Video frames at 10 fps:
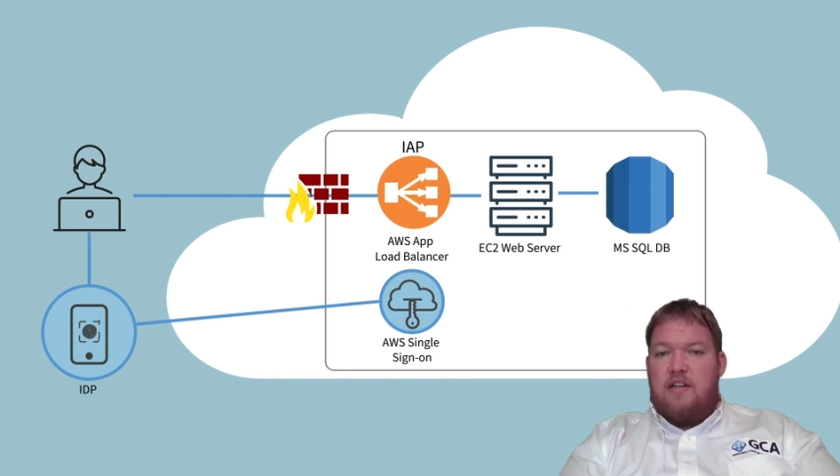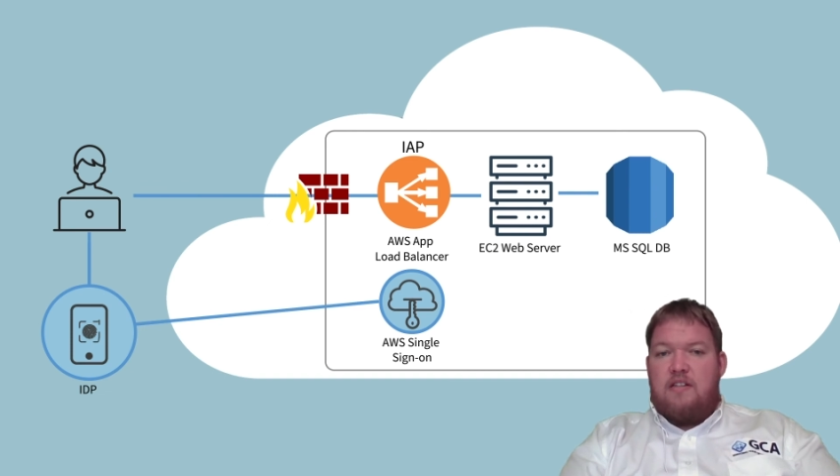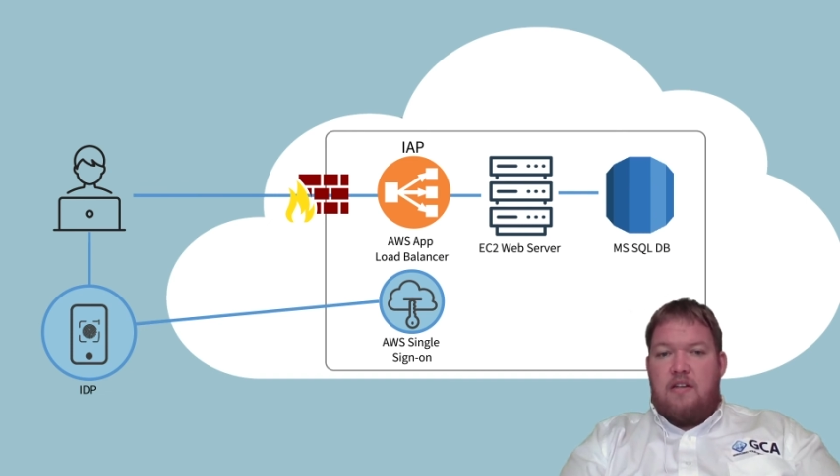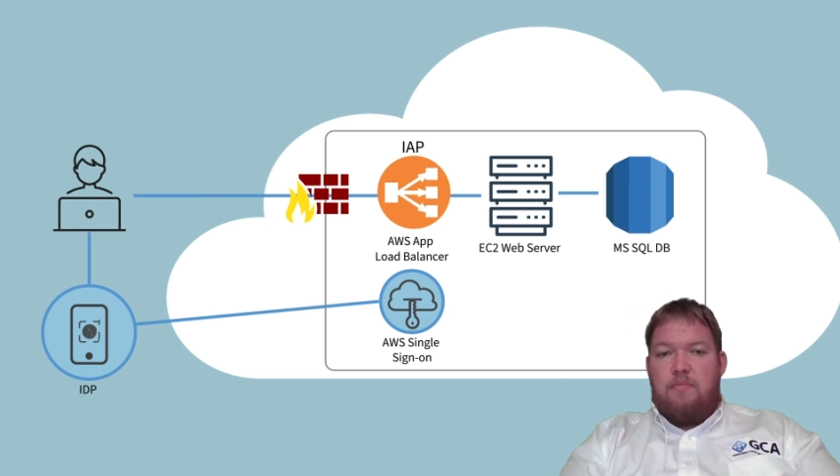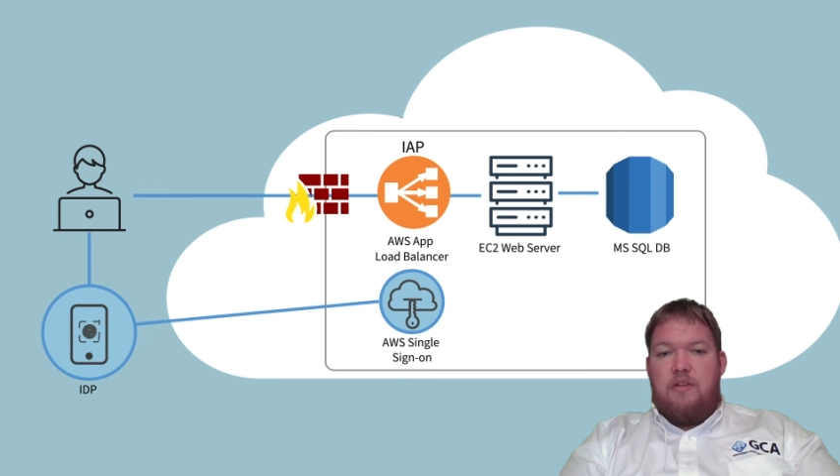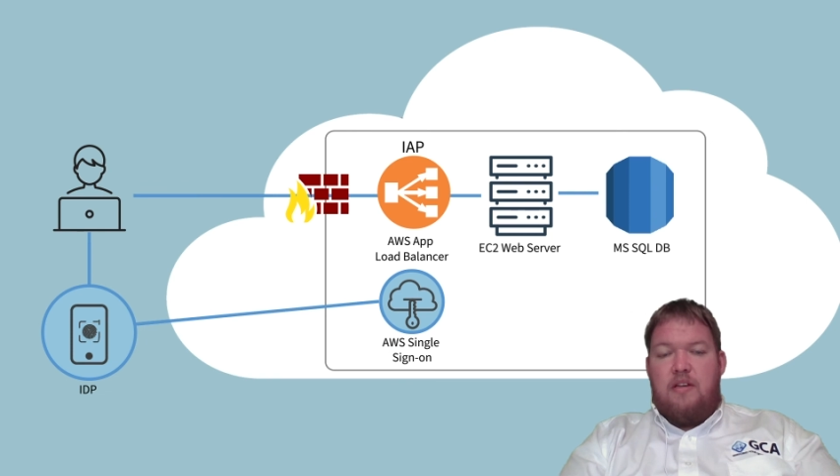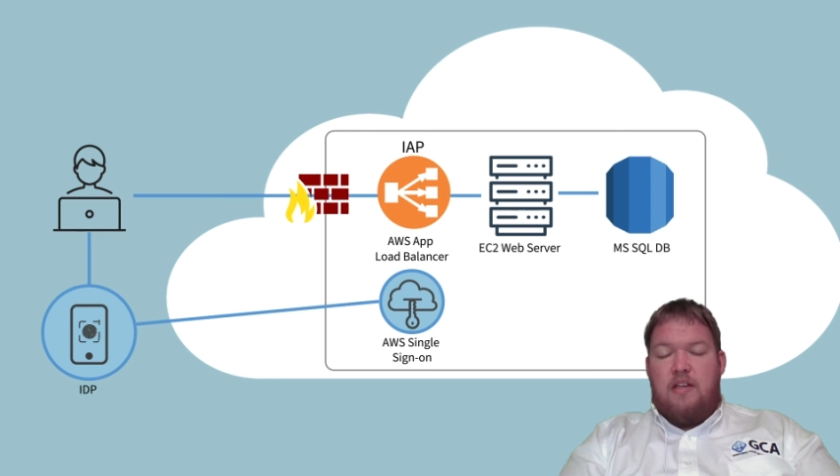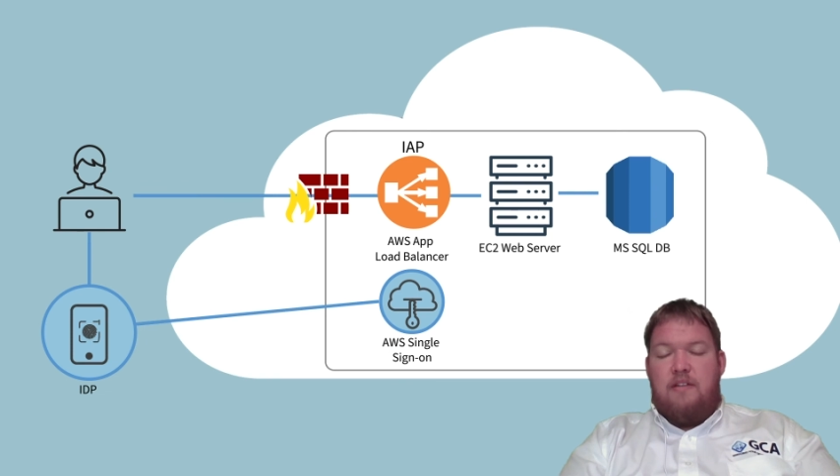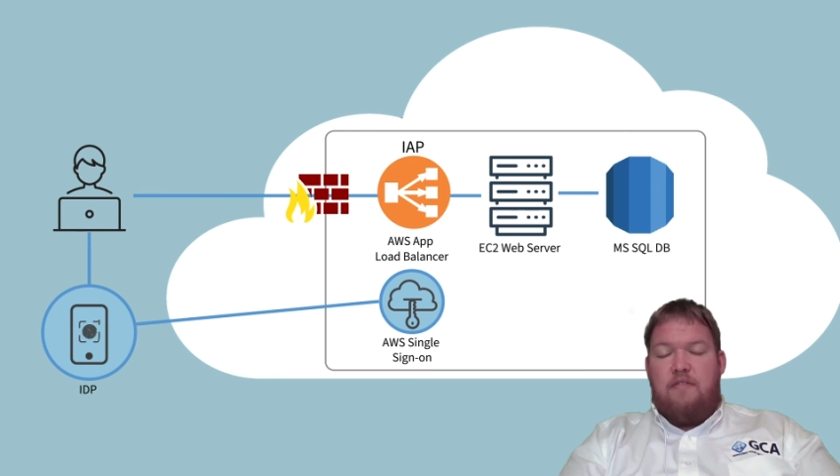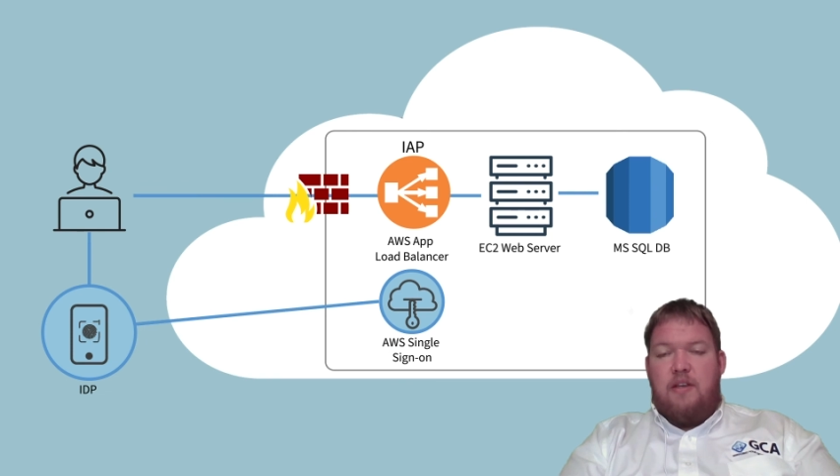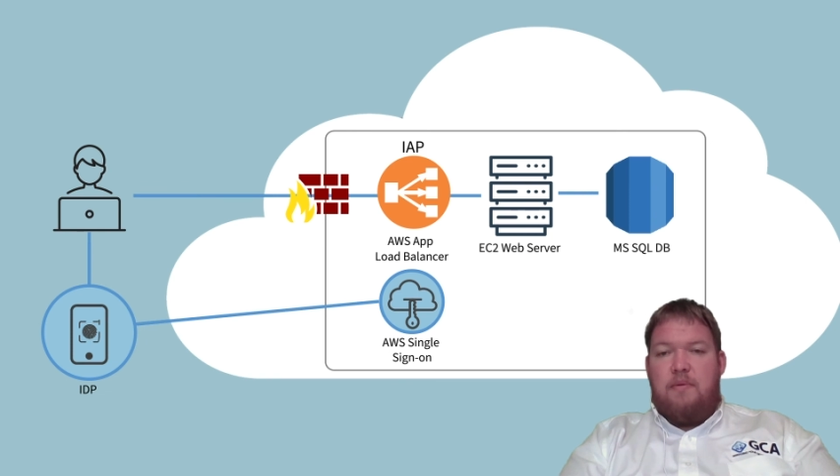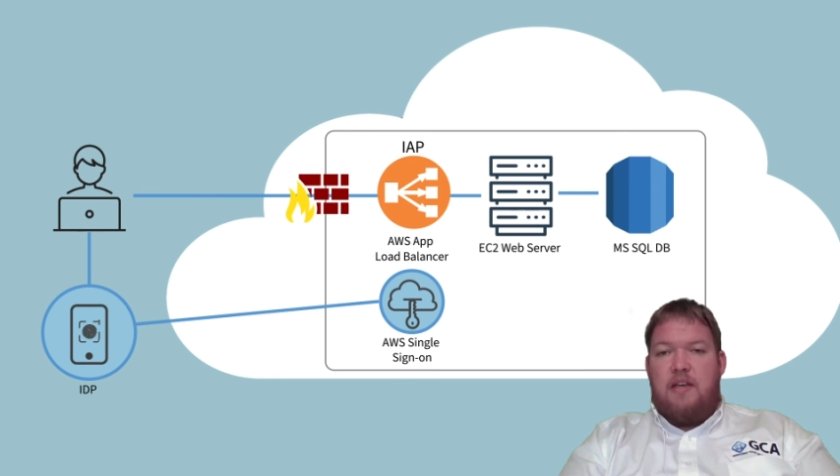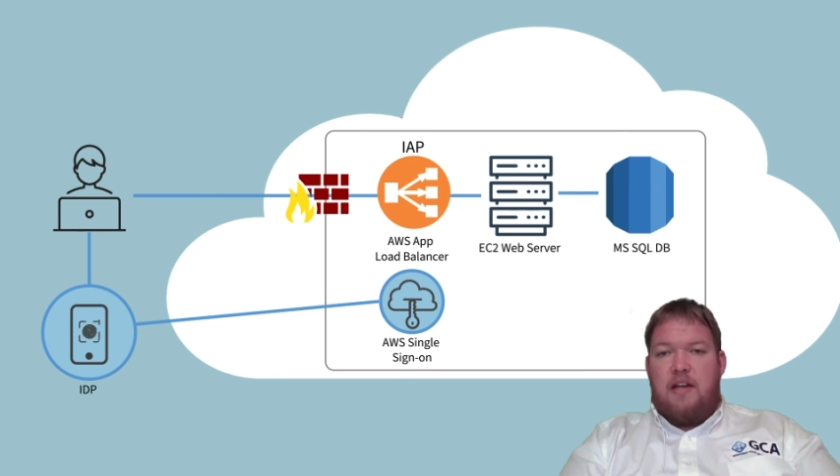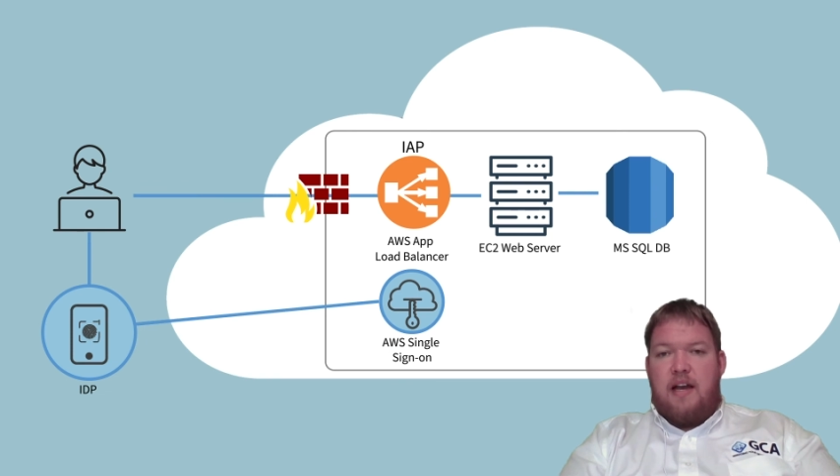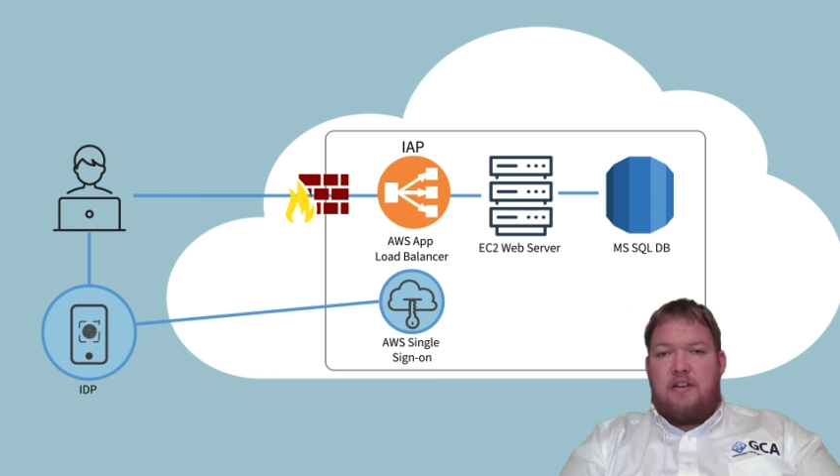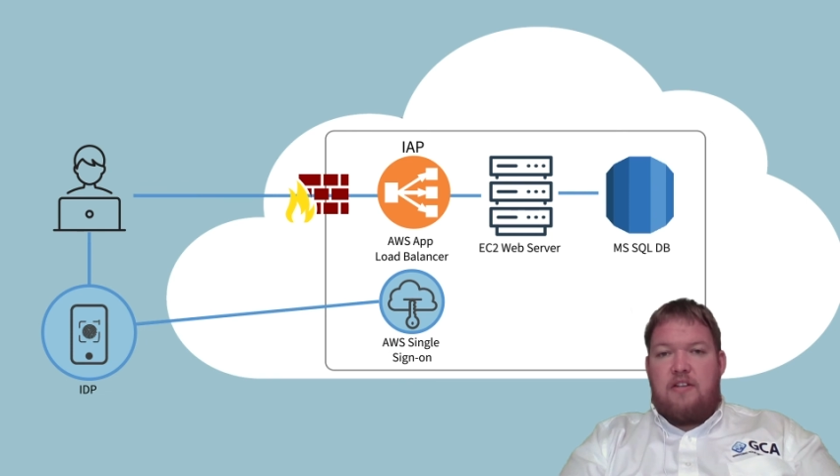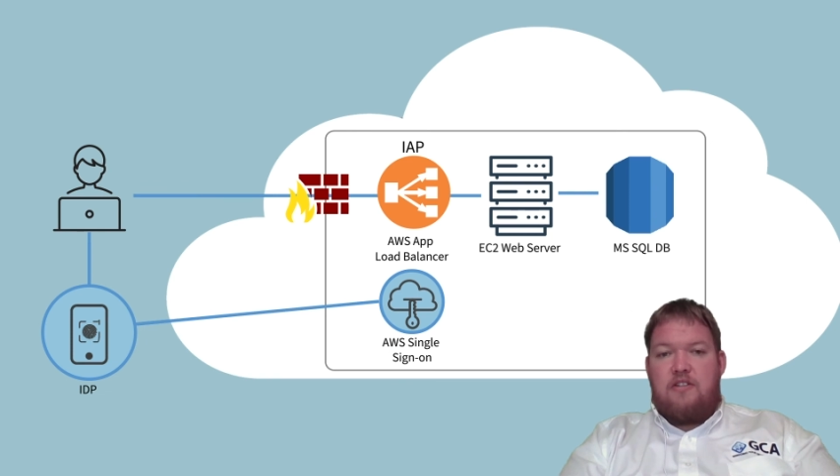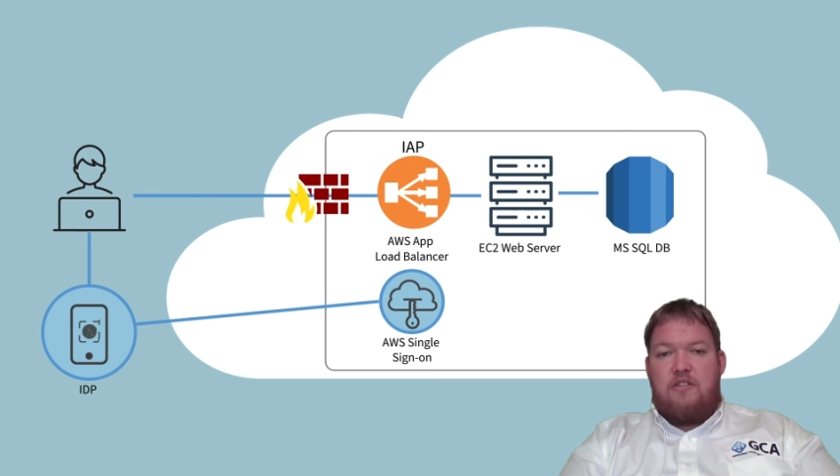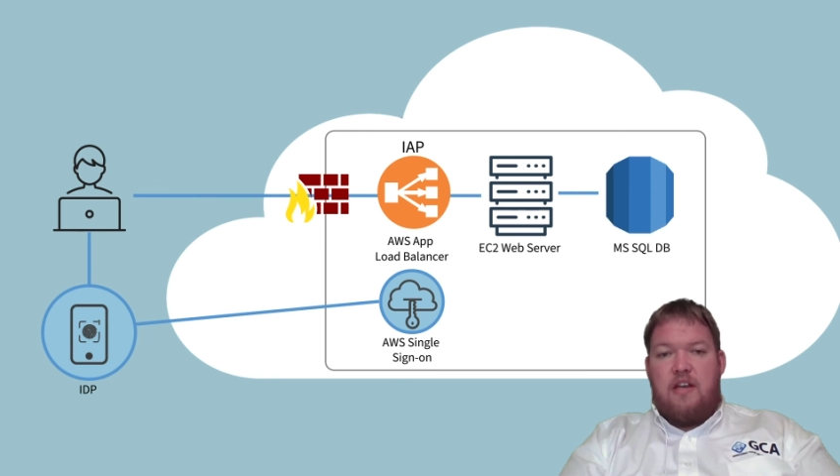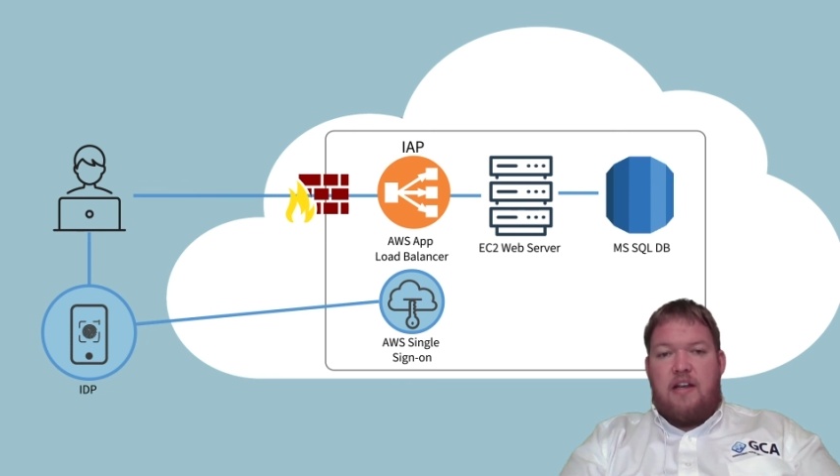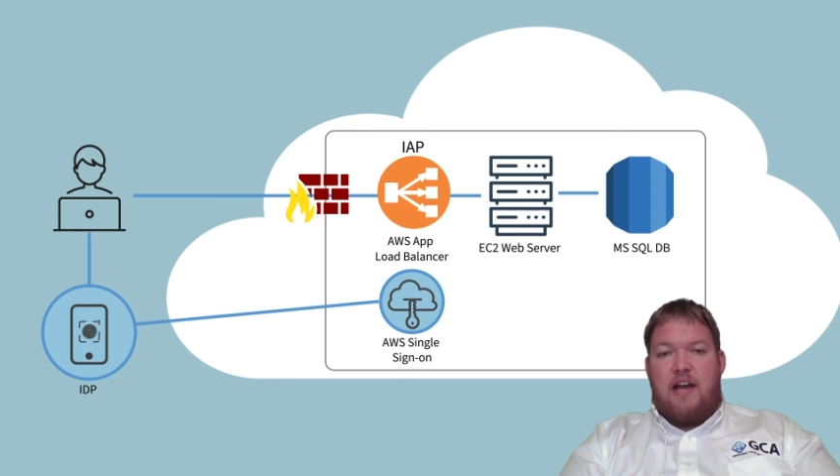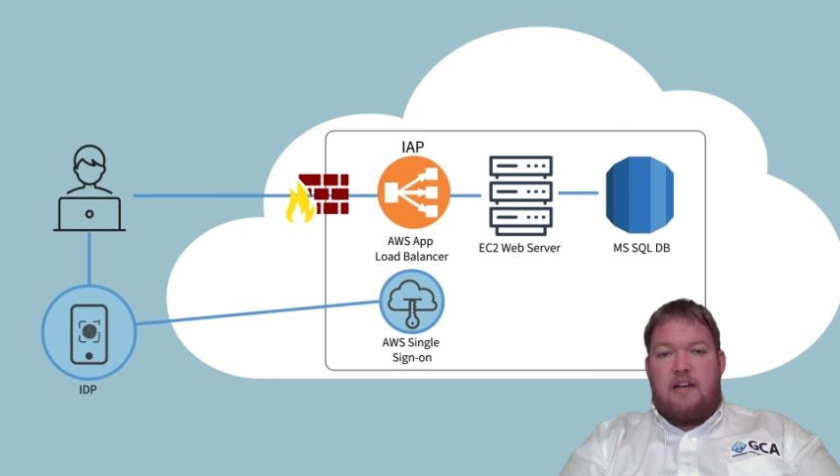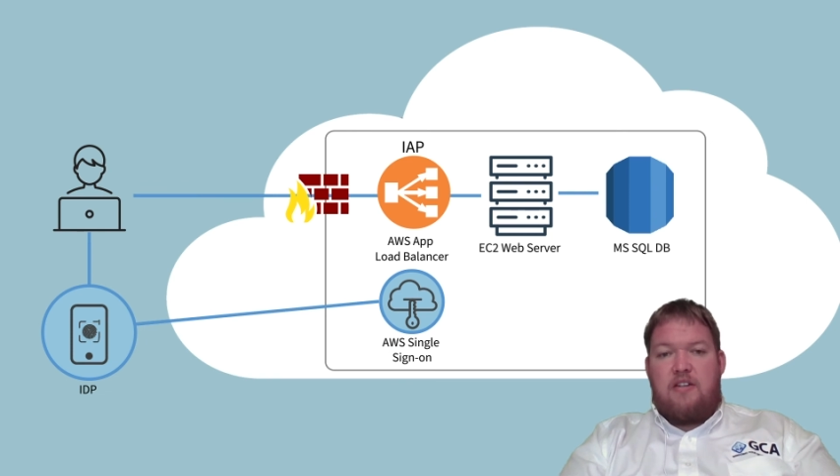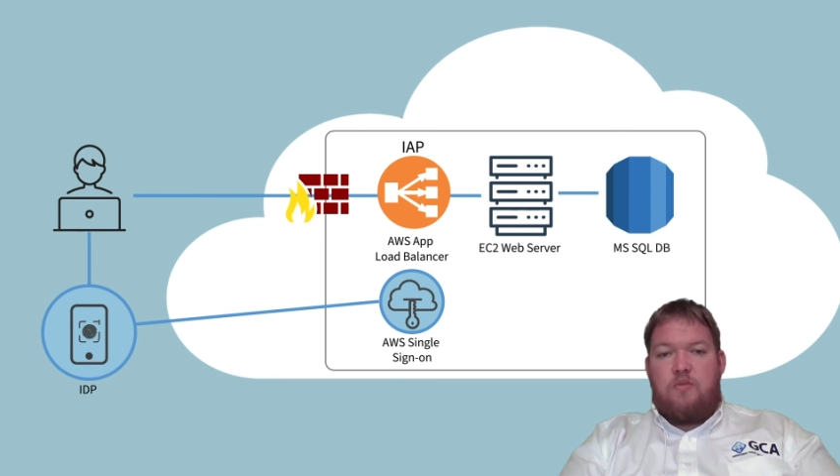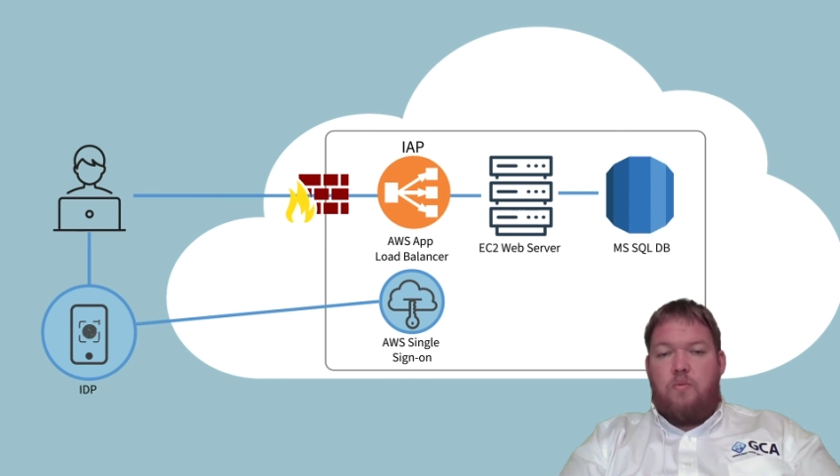that simply need VPN access so they can access